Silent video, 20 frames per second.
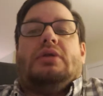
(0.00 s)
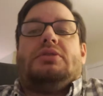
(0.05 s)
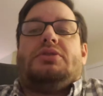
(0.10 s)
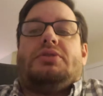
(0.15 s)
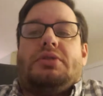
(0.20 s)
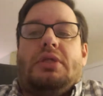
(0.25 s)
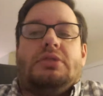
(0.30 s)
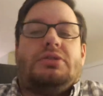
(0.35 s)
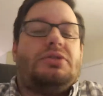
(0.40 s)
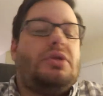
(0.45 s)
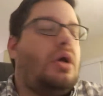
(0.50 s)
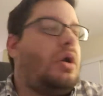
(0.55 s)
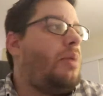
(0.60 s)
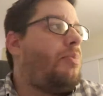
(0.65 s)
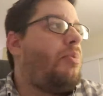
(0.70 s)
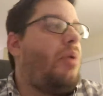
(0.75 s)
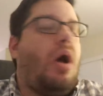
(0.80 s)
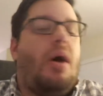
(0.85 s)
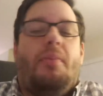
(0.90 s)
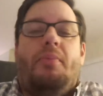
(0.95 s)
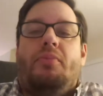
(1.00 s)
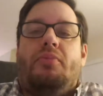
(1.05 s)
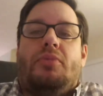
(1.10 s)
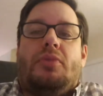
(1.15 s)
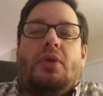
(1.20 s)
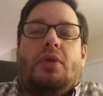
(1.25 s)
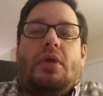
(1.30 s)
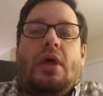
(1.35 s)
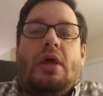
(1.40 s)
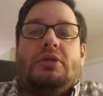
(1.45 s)
that's not a
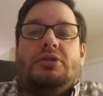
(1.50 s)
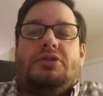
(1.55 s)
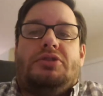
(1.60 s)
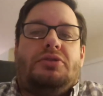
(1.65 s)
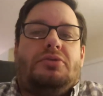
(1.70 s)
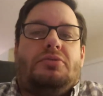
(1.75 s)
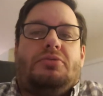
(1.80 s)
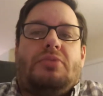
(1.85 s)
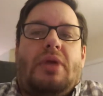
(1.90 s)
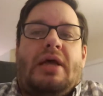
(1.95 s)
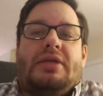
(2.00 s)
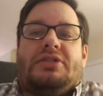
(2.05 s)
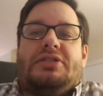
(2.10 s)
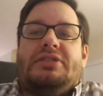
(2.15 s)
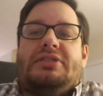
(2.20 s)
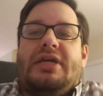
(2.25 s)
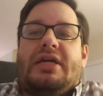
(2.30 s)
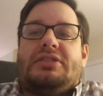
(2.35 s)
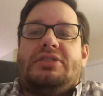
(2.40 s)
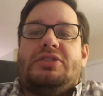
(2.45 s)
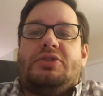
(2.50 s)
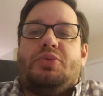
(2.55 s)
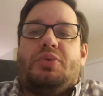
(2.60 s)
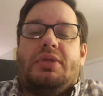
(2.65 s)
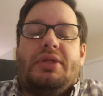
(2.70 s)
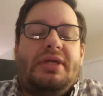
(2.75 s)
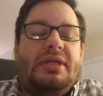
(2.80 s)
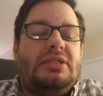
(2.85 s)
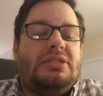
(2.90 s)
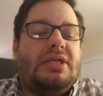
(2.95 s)
problem. ASCII text is
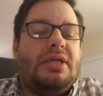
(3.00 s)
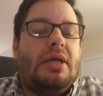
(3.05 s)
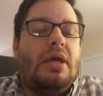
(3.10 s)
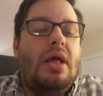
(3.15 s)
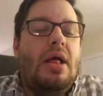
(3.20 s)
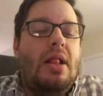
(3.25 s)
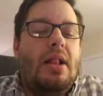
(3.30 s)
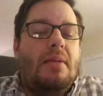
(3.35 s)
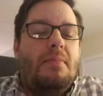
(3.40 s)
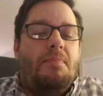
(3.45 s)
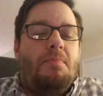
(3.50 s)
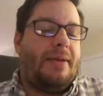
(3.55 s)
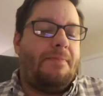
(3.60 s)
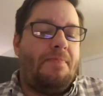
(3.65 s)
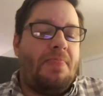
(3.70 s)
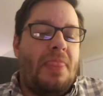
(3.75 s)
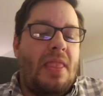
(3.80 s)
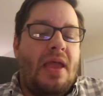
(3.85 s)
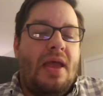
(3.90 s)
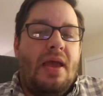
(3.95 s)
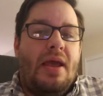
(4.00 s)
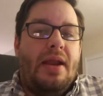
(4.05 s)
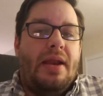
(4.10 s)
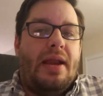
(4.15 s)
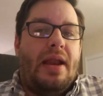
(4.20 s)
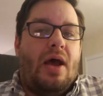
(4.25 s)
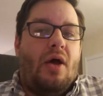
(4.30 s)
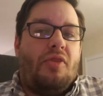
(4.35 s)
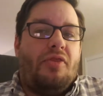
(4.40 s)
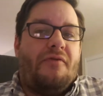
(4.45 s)
really easy.
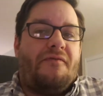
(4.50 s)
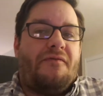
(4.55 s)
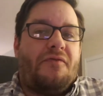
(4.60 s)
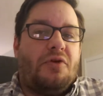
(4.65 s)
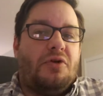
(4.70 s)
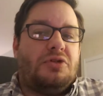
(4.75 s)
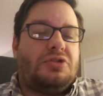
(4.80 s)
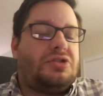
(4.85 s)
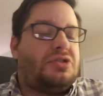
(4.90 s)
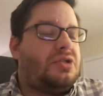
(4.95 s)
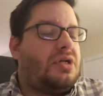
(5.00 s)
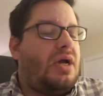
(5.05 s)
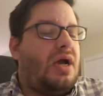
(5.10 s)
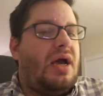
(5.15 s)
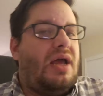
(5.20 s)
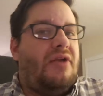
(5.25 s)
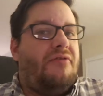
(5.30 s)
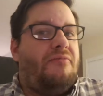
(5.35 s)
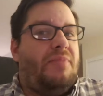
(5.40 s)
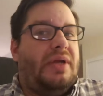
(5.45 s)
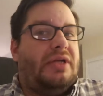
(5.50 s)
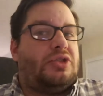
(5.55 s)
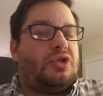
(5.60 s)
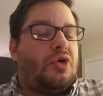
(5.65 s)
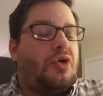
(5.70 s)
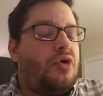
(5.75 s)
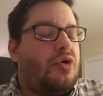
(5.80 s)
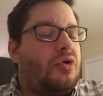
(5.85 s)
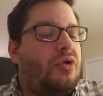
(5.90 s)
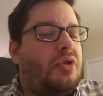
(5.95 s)
Now, the first kind of major
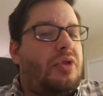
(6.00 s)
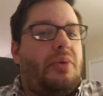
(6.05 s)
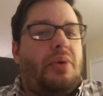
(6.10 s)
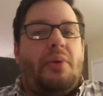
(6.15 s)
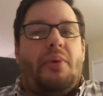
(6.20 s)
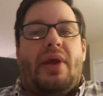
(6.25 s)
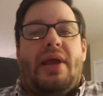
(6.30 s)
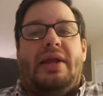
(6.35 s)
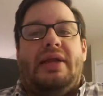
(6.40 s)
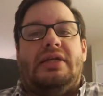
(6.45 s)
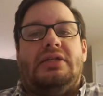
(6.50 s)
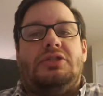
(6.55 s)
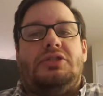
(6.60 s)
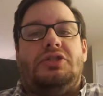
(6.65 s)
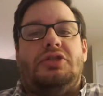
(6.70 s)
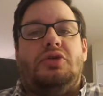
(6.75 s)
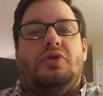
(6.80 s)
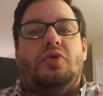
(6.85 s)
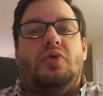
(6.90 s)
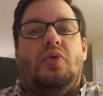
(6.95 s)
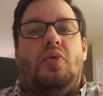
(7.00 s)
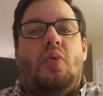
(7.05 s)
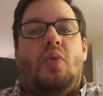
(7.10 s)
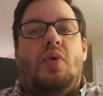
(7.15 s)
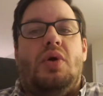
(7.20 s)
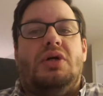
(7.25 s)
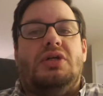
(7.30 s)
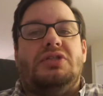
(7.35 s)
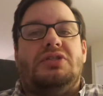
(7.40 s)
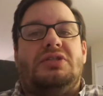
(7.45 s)
hurdle that we ran into
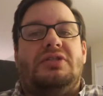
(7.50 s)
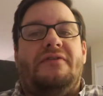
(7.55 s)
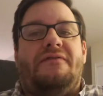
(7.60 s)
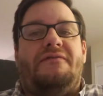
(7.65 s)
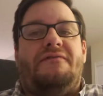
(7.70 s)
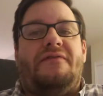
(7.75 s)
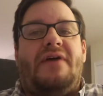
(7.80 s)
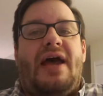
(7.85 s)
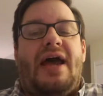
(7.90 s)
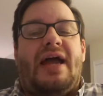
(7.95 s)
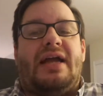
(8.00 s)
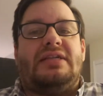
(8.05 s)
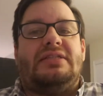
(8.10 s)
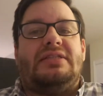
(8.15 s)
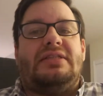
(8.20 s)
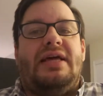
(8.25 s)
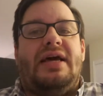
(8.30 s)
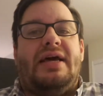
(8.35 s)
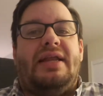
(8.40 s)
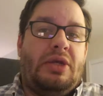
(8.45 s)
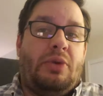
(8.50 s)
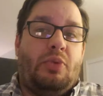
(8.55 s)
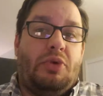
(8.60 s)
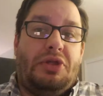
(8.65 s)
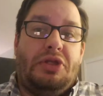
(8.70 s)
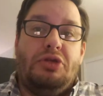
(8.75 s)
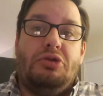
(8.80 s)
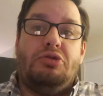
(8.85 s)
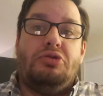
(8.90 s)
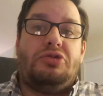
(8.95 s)
was the fact that it would
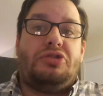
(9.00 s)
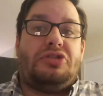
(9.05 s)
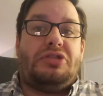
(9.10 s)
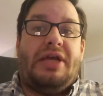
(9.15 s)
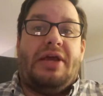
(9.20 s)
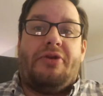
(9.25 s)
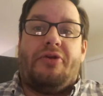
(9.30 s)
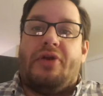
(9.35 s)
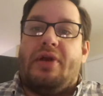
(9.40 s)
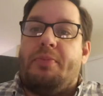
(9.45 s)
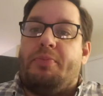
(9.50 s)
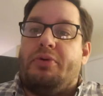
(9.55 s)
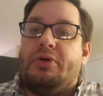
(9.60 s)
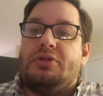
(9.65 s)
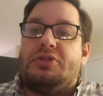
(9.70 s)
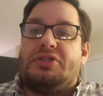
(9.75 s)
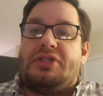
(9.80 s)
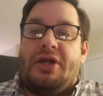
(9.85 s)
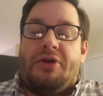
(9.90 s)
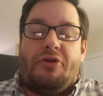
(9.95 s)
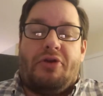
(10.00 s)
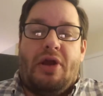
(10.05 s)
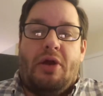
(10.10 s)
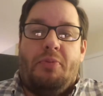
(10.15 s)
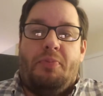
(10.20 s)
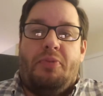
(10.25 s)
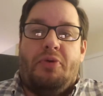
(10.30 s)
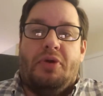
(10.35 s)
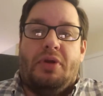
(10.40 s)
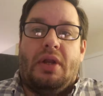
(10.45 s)
use standard input, standard
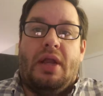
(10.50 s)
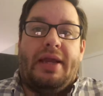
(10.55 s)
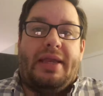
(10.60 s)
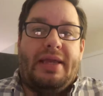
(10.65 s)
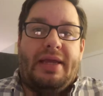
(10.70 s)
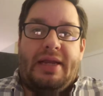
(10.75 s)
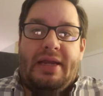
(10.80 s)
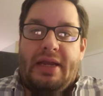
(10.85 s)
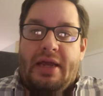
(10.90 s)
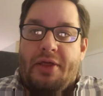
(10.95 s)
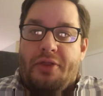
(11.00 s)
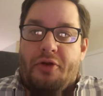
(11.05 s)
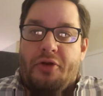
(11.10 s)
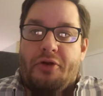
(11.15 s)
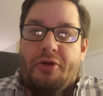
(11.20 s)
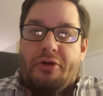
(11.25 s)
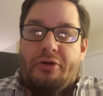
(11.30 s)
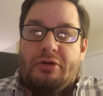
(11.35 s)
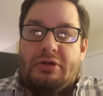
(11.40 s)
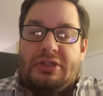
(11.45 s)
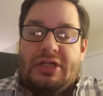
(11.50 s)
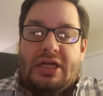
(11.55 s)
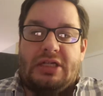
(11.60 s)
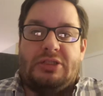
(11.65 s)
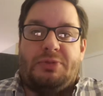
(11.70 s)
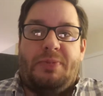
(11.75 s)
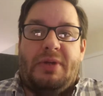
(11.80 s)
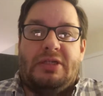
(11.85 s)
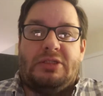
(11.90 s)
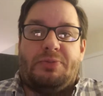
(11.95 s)
output, like any other
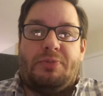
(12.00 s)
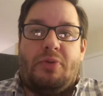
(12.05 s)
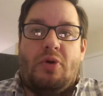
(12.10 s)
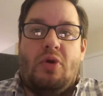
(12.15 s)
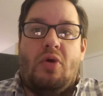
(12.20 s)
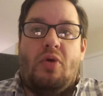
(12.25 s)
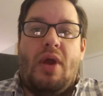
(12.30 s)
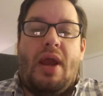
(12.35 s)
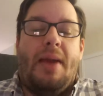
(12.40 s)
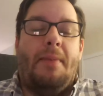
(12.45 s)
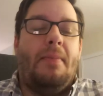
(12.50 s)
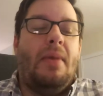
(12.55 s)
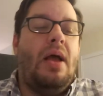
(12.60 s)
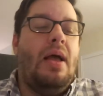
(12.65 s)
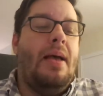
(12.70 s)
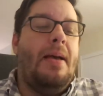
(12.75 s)
text-based program,